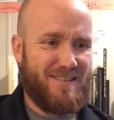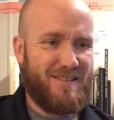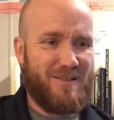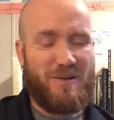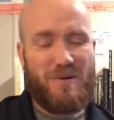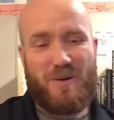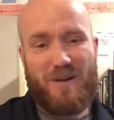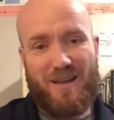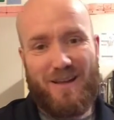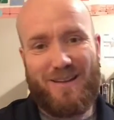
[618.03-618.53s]

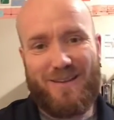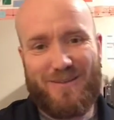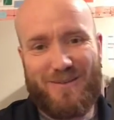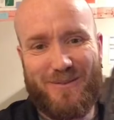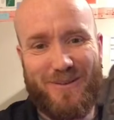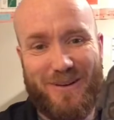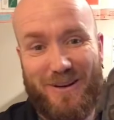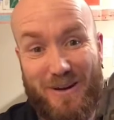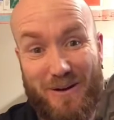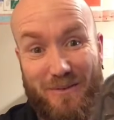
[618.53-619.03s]
Okay,
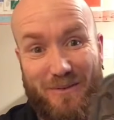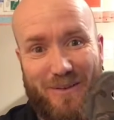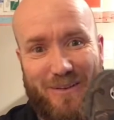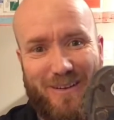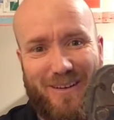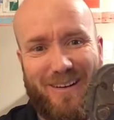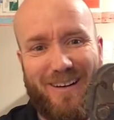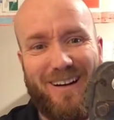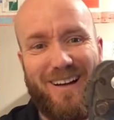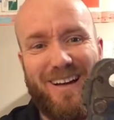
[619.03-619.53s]

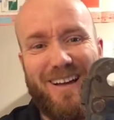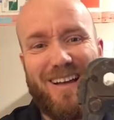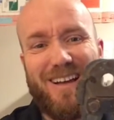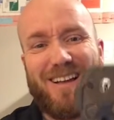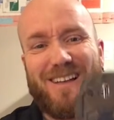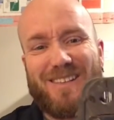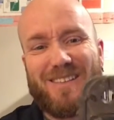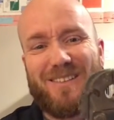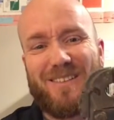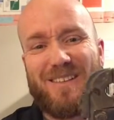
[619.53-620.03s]
whatever.
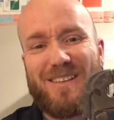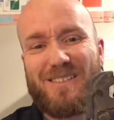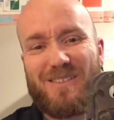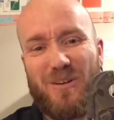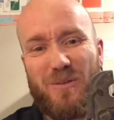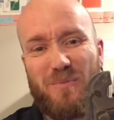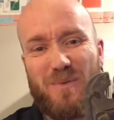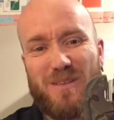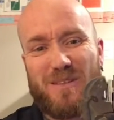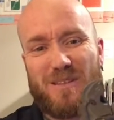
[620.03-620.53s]
So this
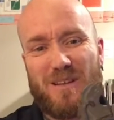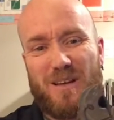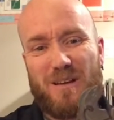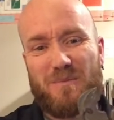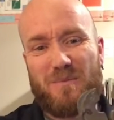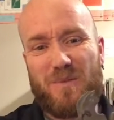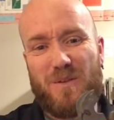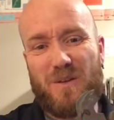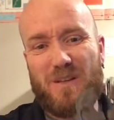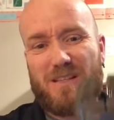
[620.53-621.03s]
opens
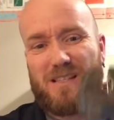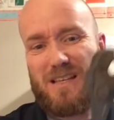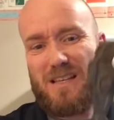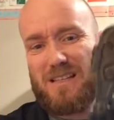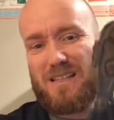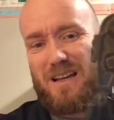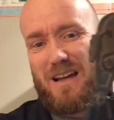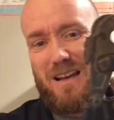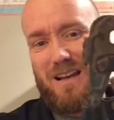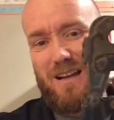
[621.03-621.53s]
up. You can see it's
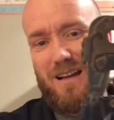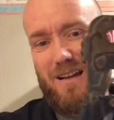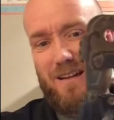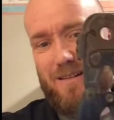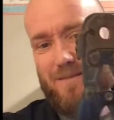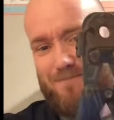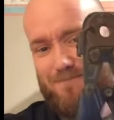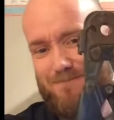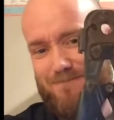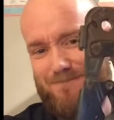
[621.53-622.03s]
kind of got a,
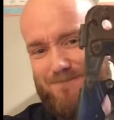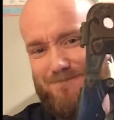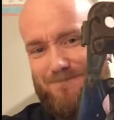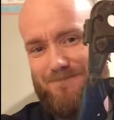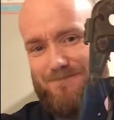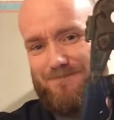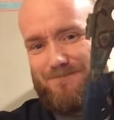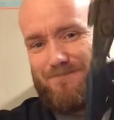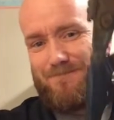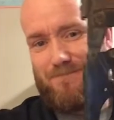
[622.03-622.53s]

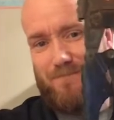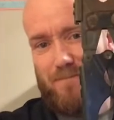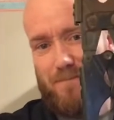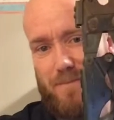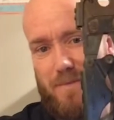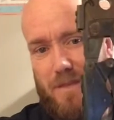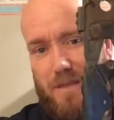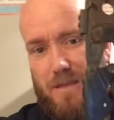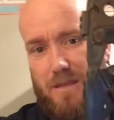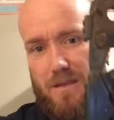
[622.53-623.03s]

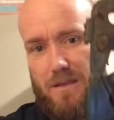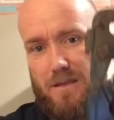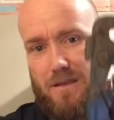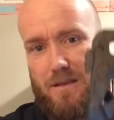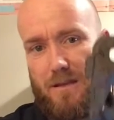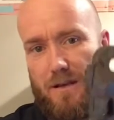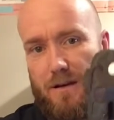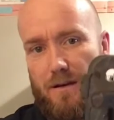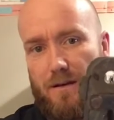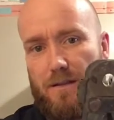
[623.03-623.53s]

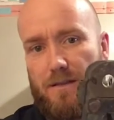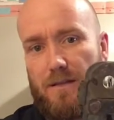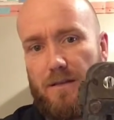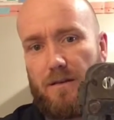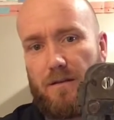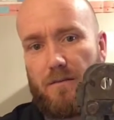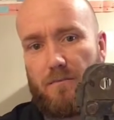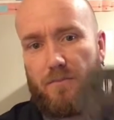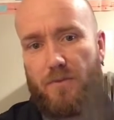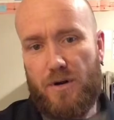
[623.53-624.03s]
there you see the
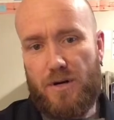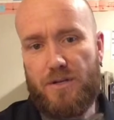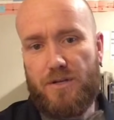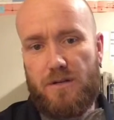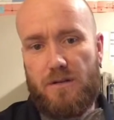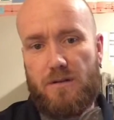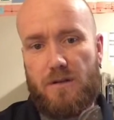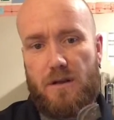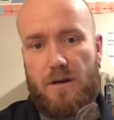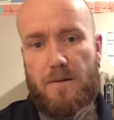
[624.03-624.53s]

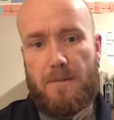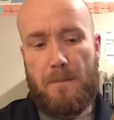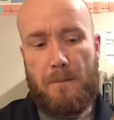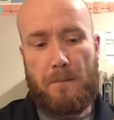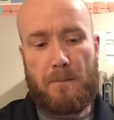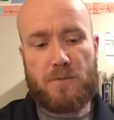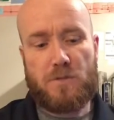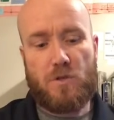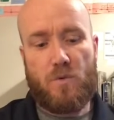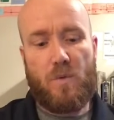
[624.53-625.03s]
compression there.
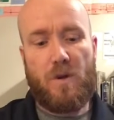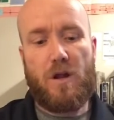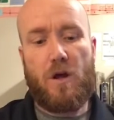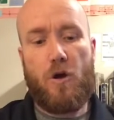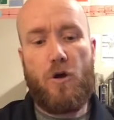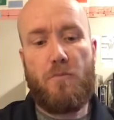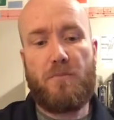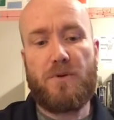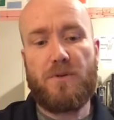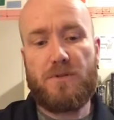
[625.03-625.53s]
So when it
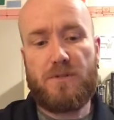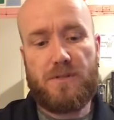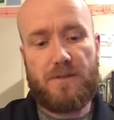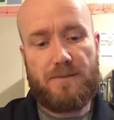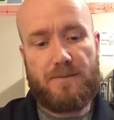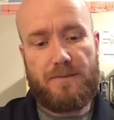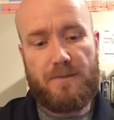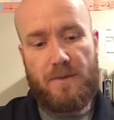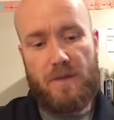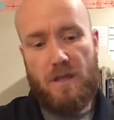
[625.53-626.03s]
opens,
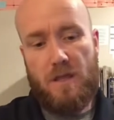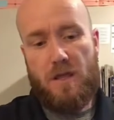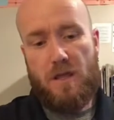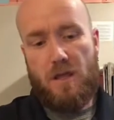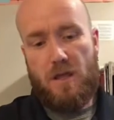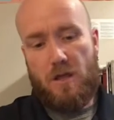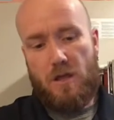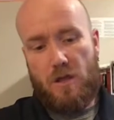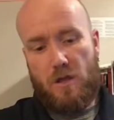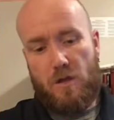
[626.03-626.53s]

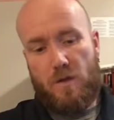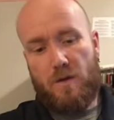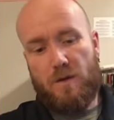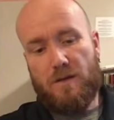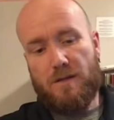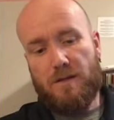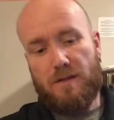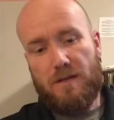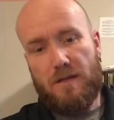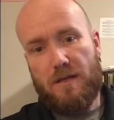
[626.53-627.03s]
you
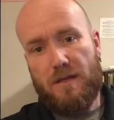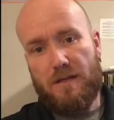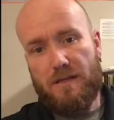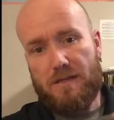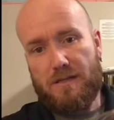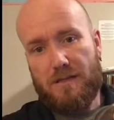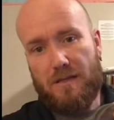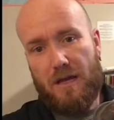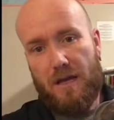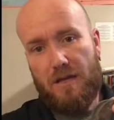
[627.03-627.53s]
can
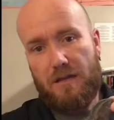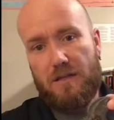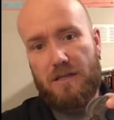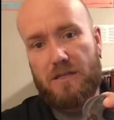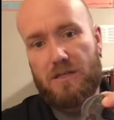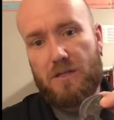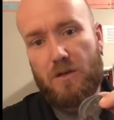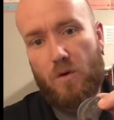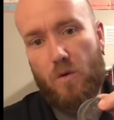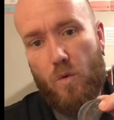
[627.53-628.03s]
slide
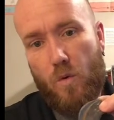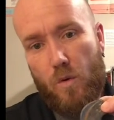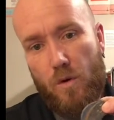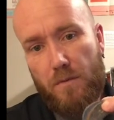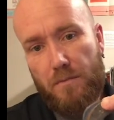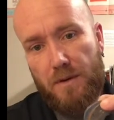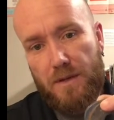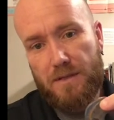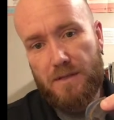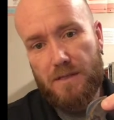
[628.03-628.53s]
these corner
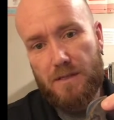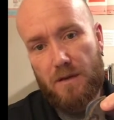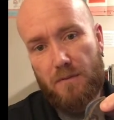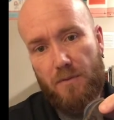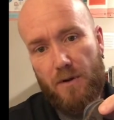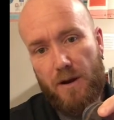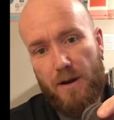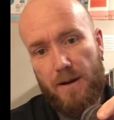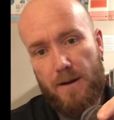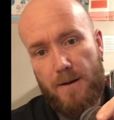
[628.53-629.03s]
pieces up
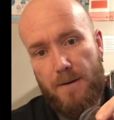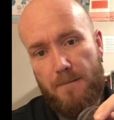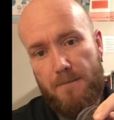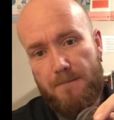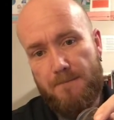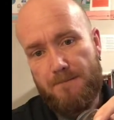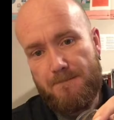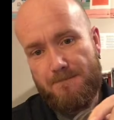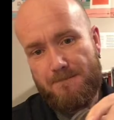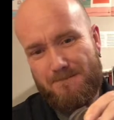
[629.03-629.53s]
right here
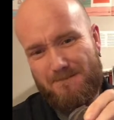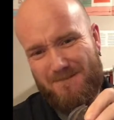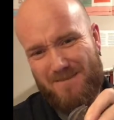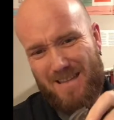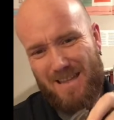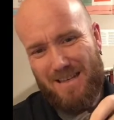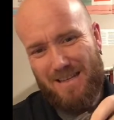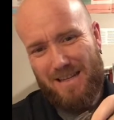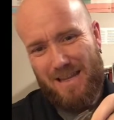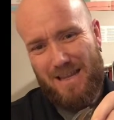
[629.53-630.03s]

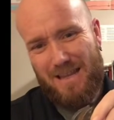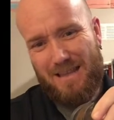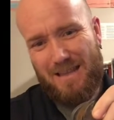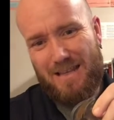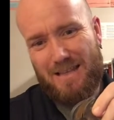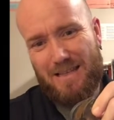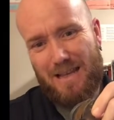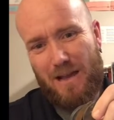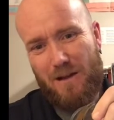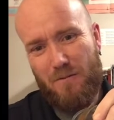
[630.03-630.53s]
and take
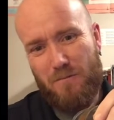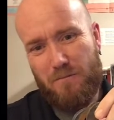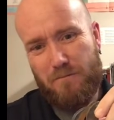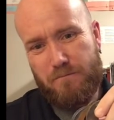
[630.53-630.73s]
these out.